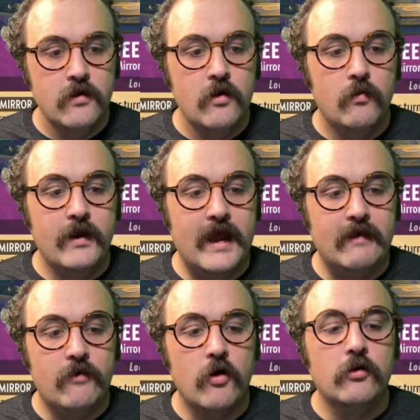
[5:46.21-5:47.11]
we have
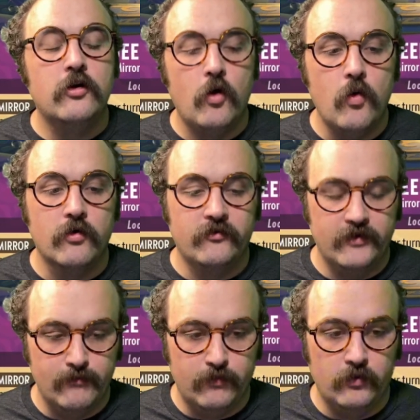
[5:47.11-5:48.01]
our lore
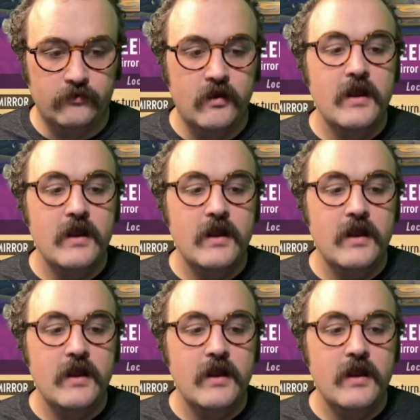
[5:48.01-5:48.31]
symbols.